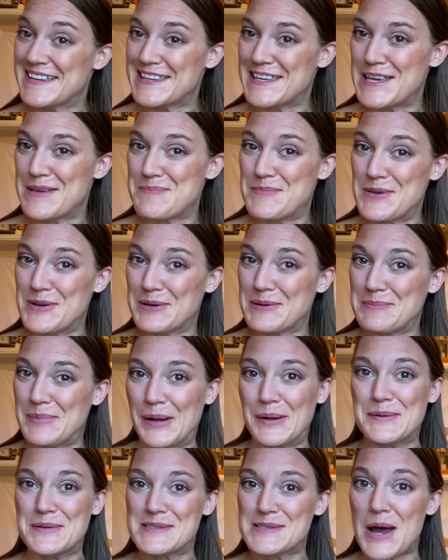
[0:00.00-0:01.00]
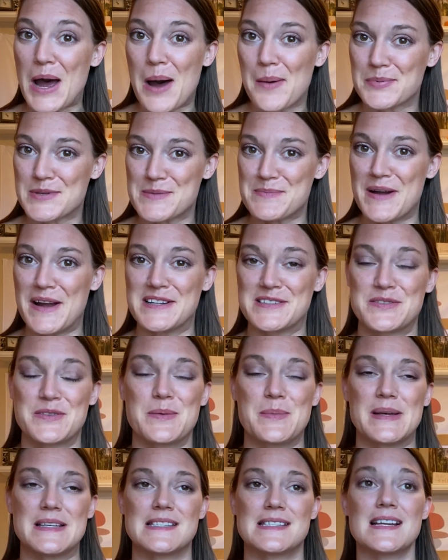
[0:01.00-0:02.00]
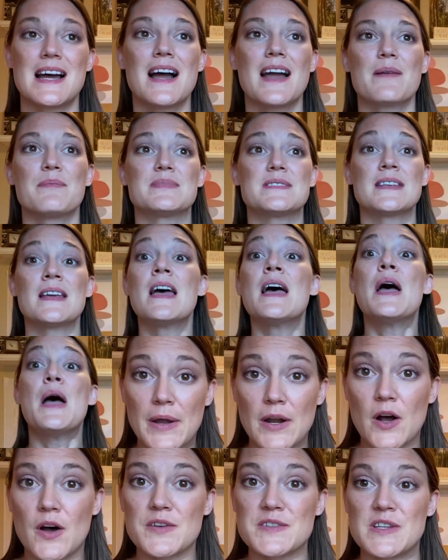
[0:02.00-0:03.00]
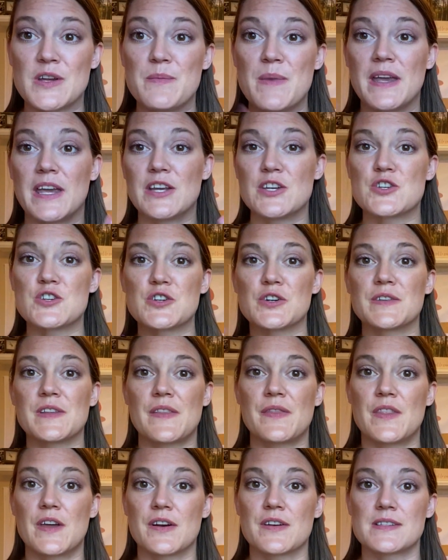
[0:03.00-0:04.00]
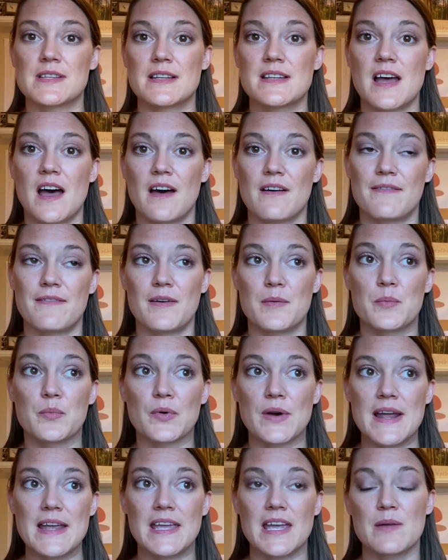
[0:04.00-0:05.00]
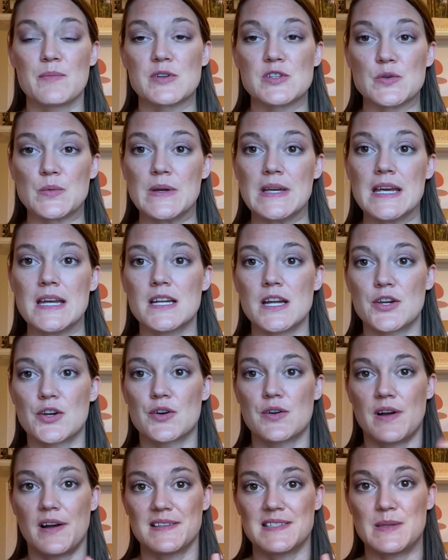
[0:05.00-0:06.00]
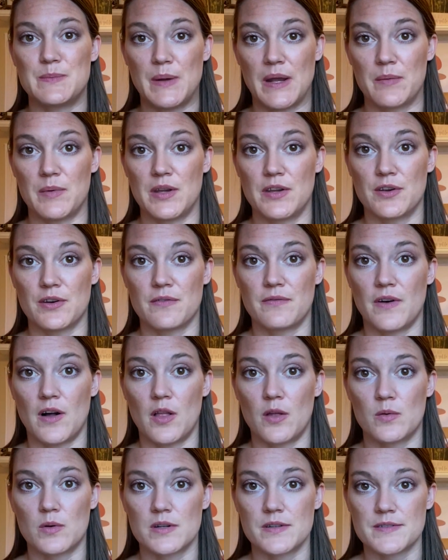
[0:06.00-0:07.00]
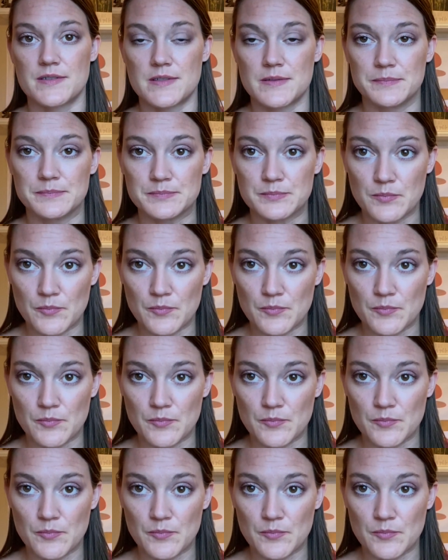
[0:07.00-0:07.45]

keep your post optimized for the best times, but also making sure that there's enough break in between and you're not spamming your followers.